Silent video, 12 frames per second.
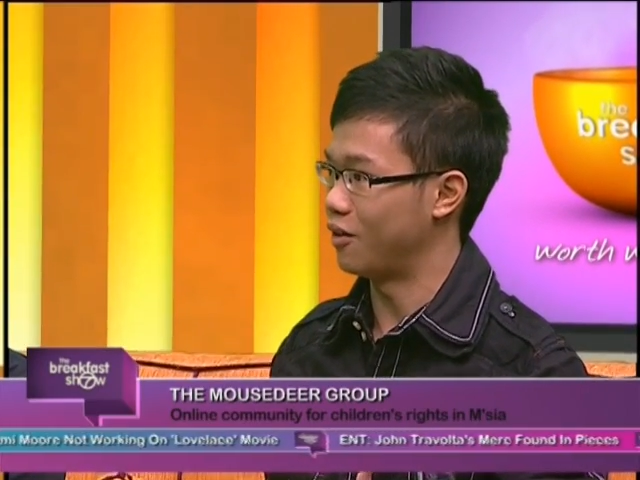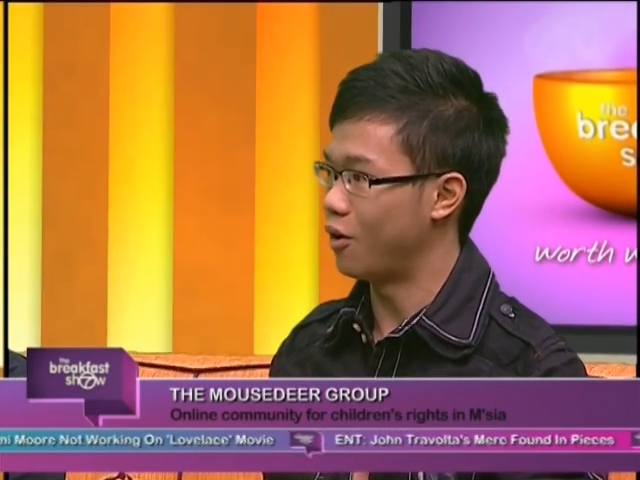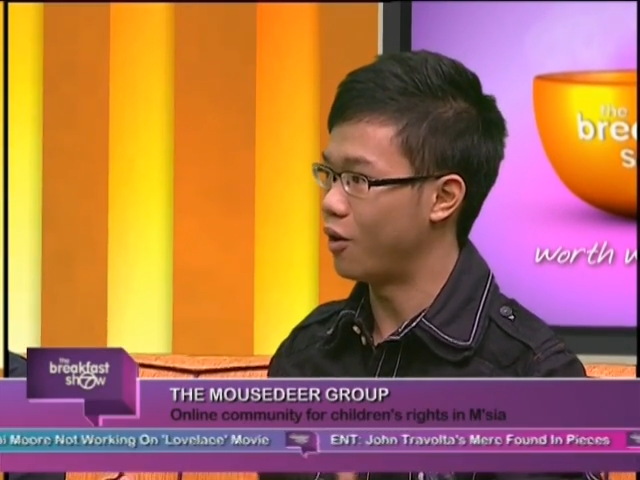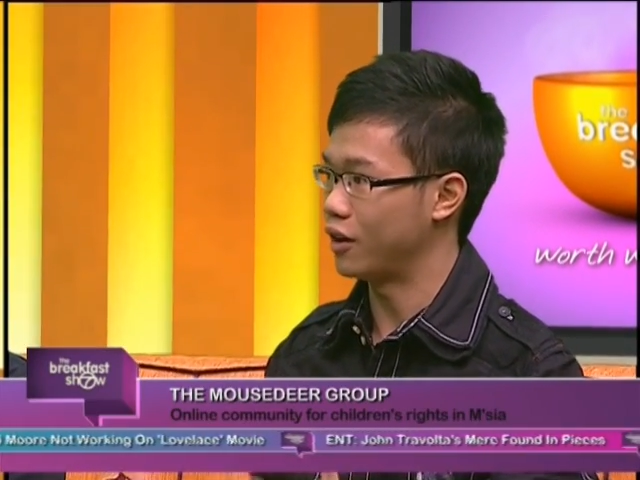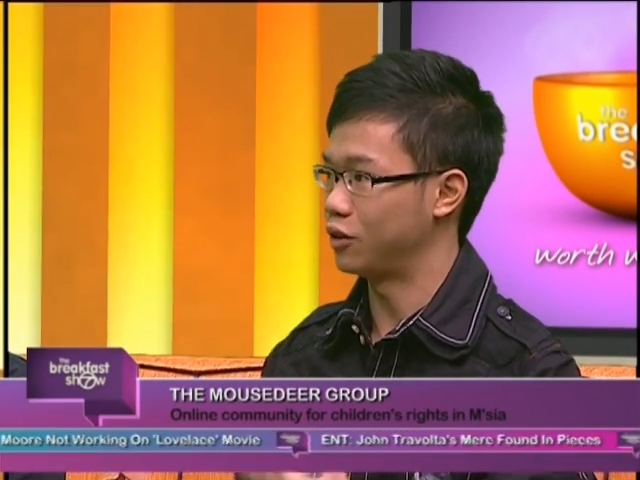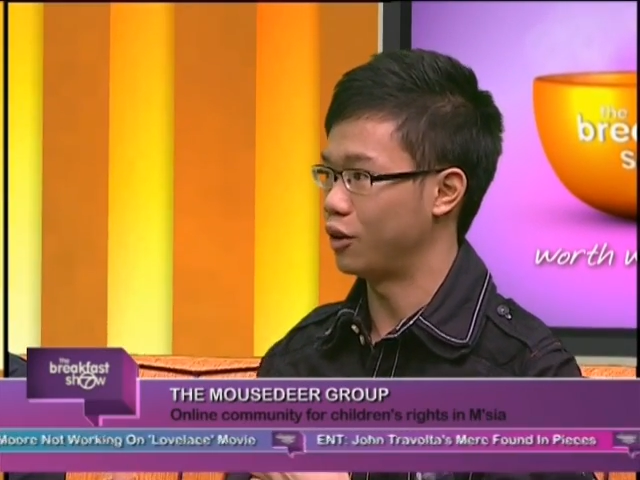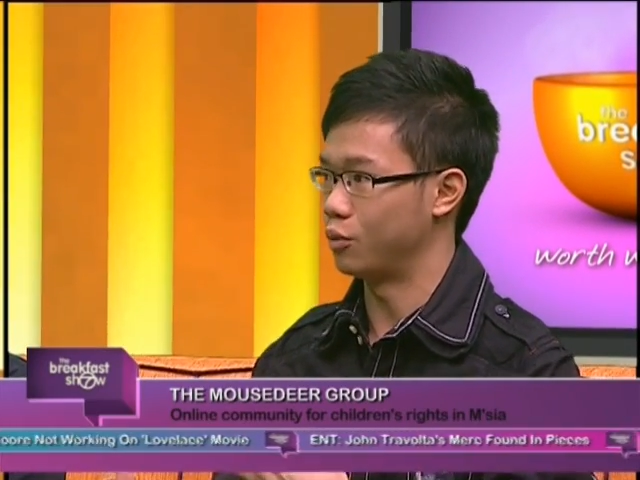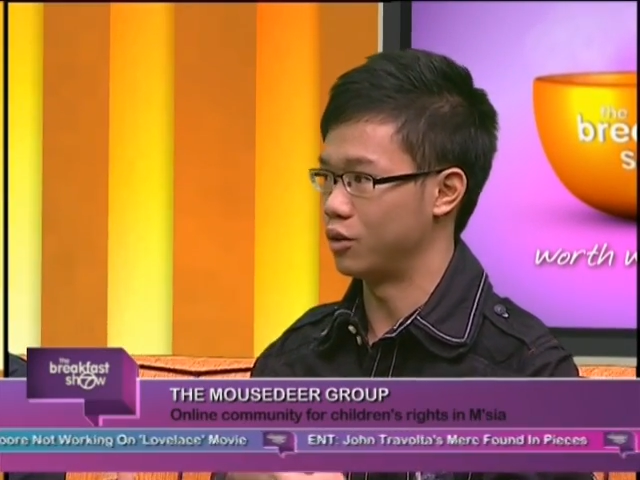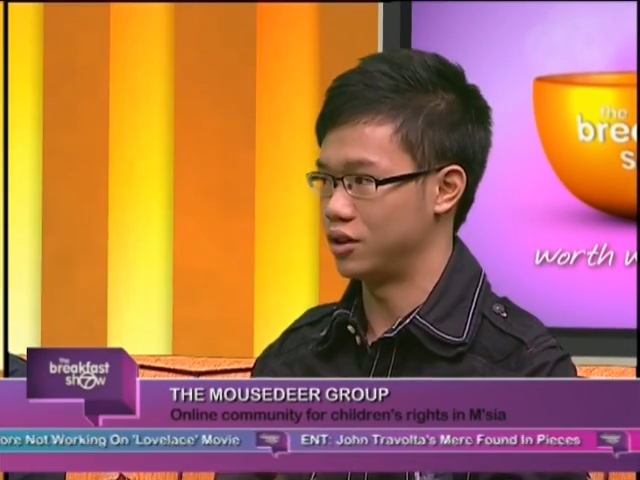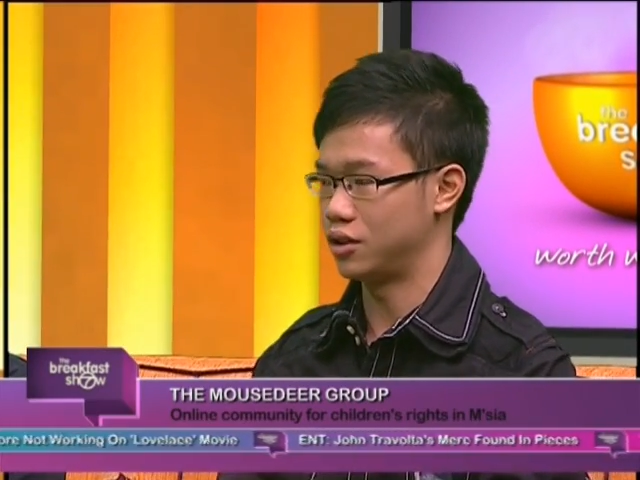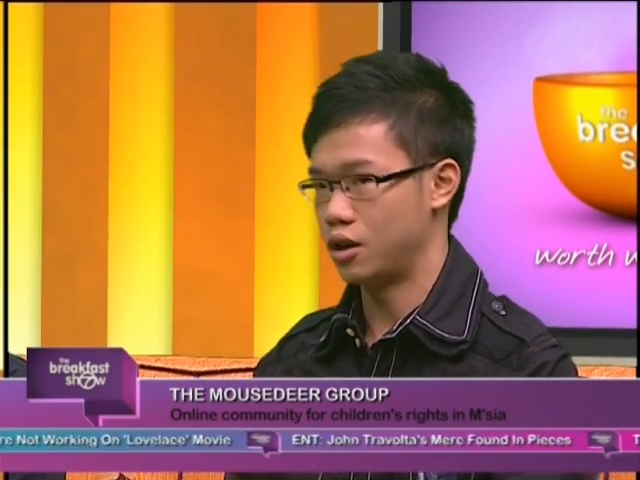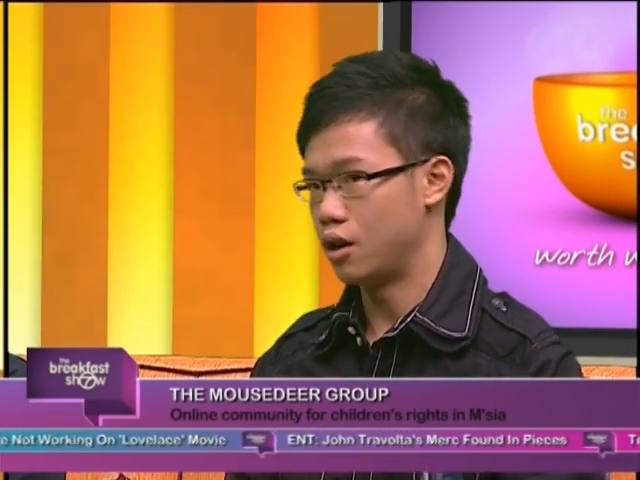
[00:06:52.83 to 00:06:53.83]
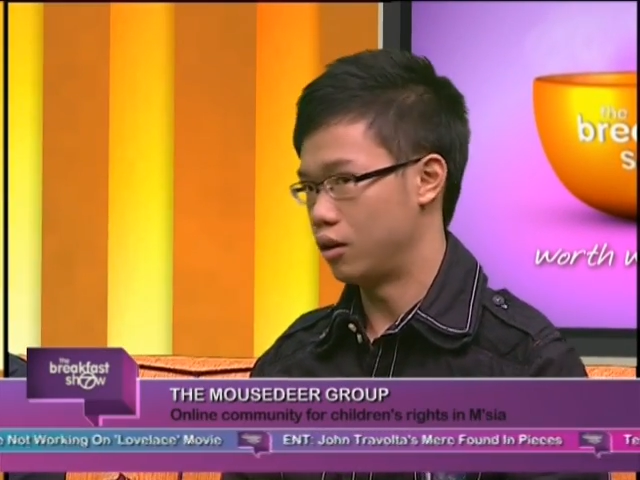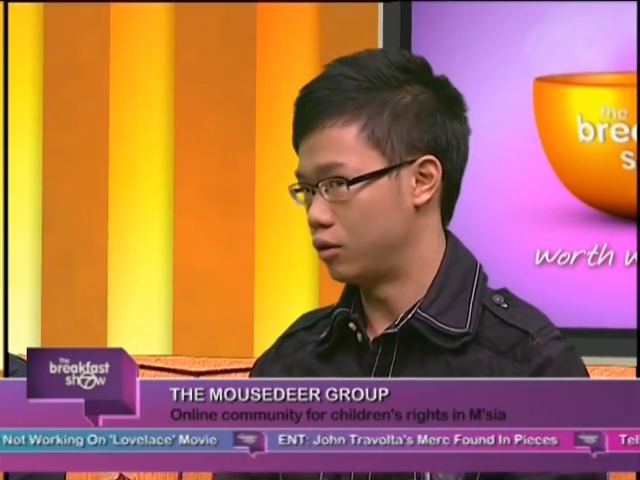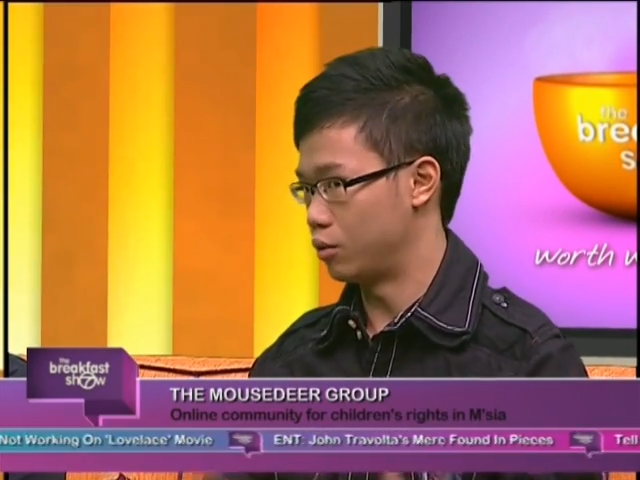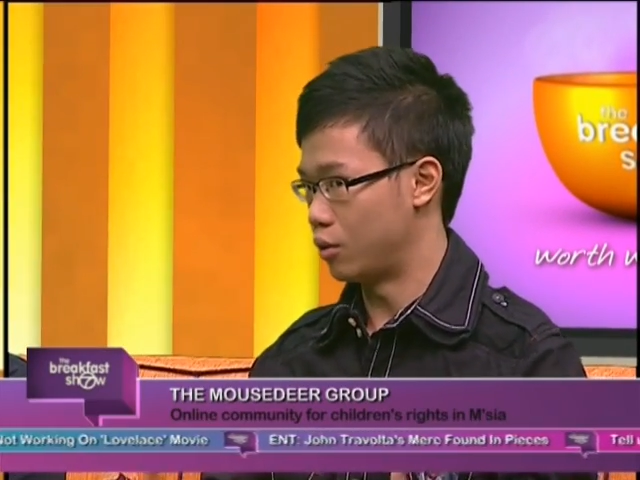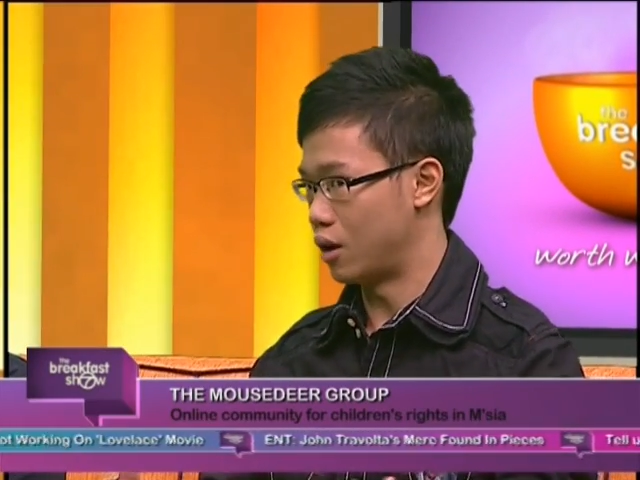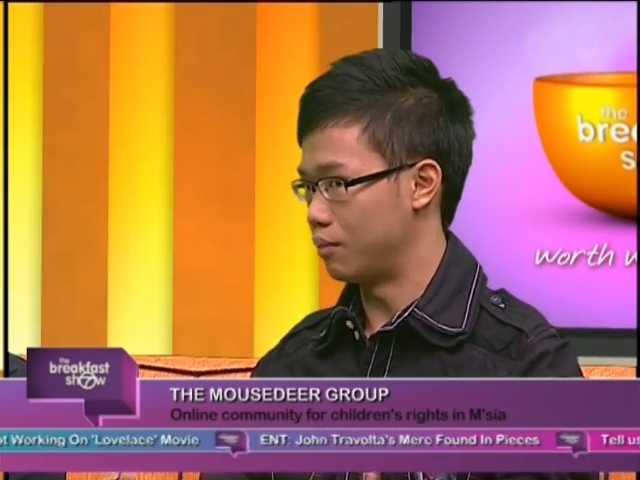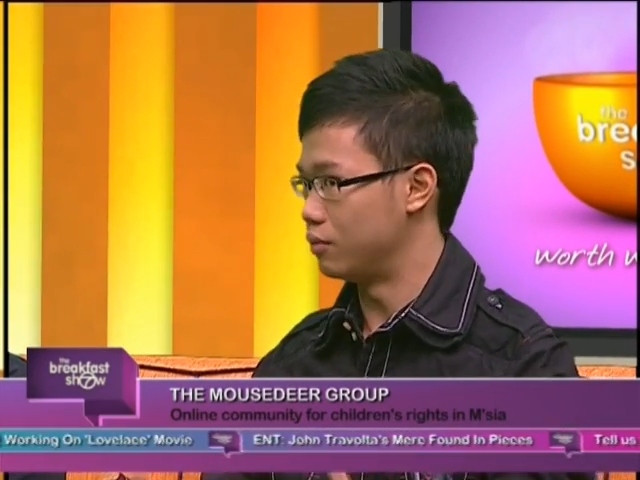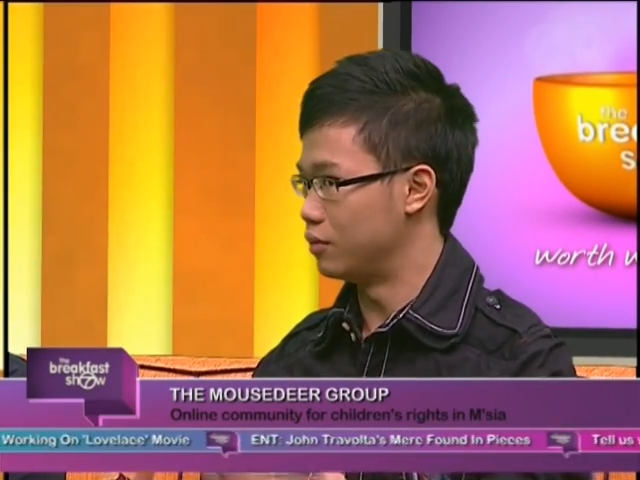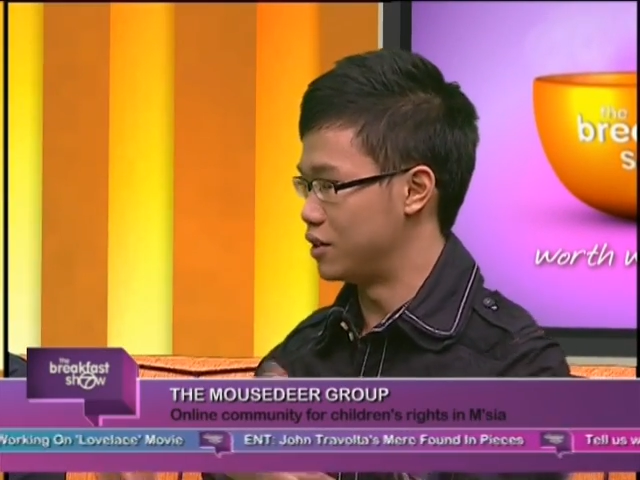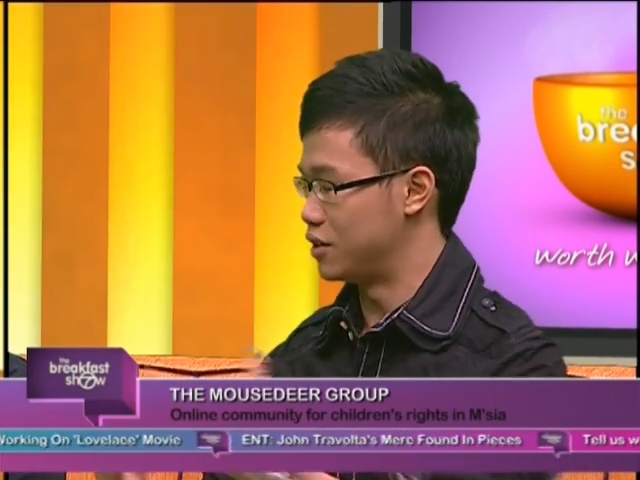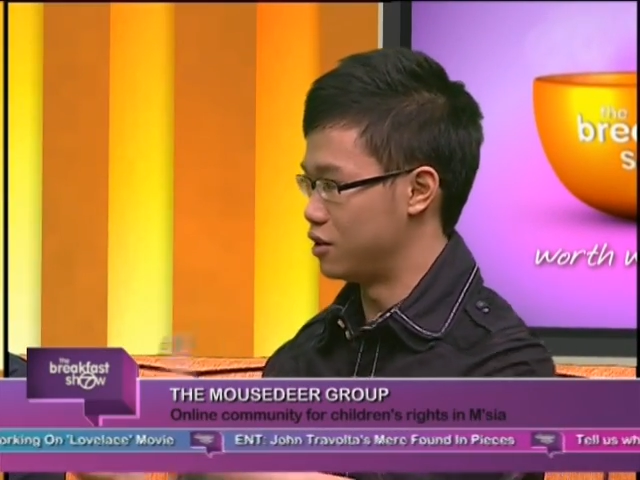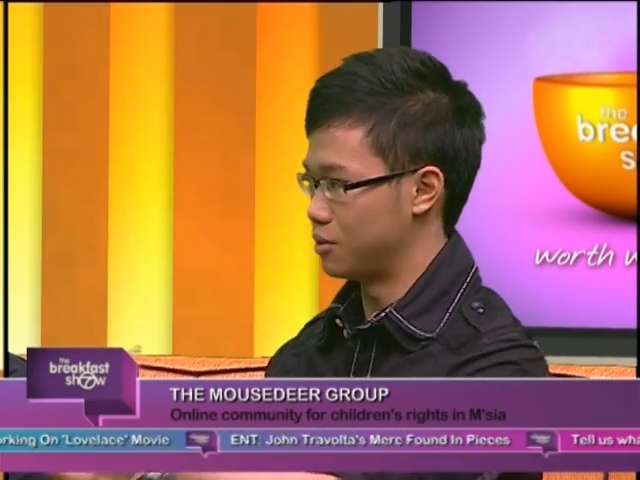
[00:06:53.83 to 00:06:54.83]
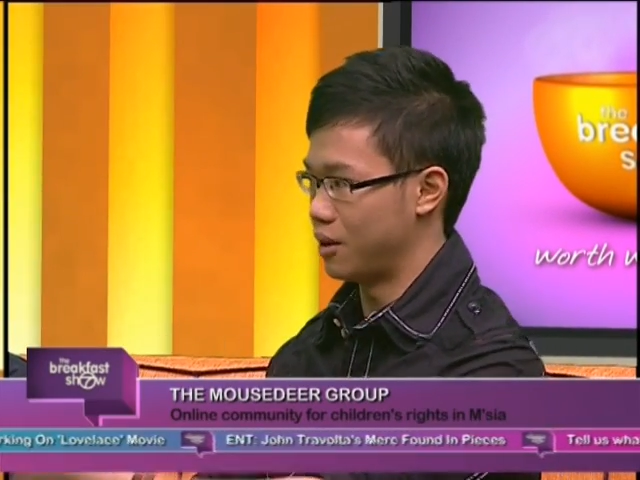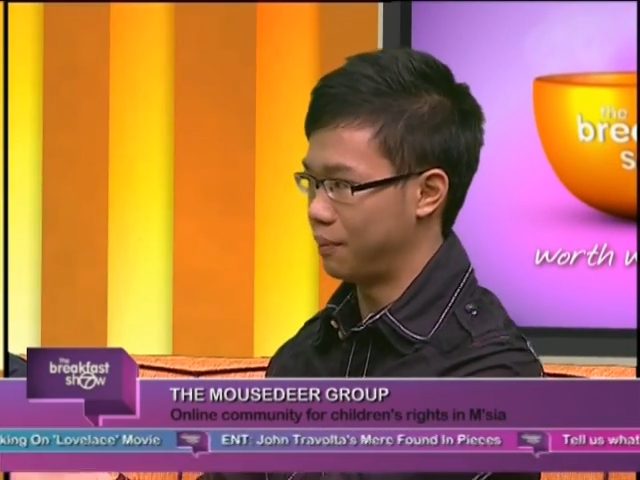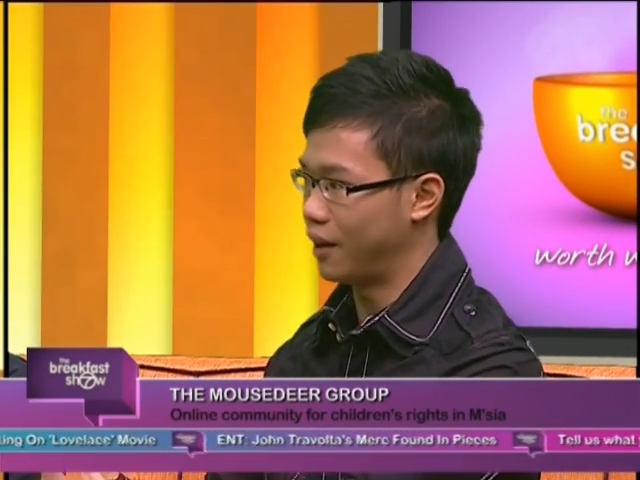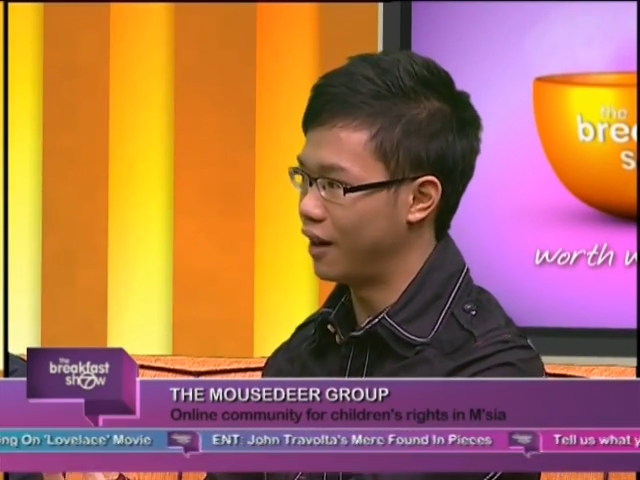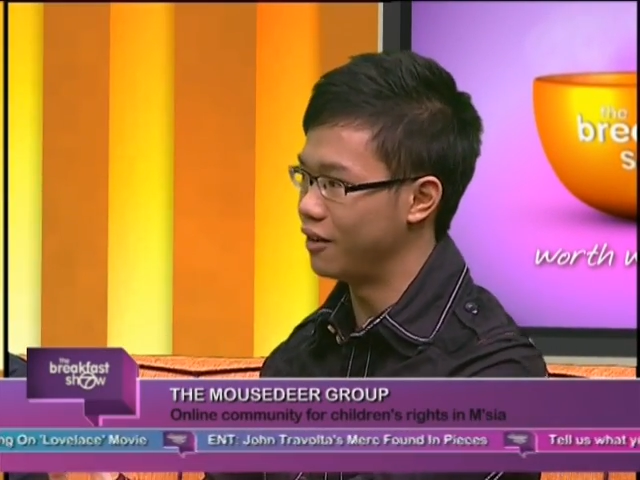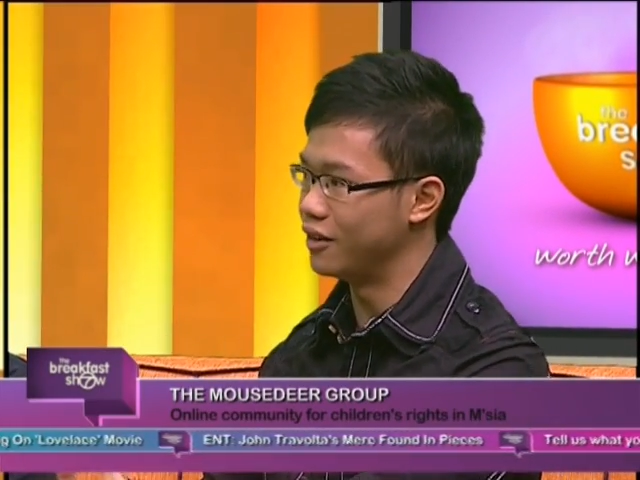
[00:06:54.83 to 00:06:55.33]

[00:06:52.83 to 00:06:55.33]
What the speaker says: All I thought was grow up, listen to my parents.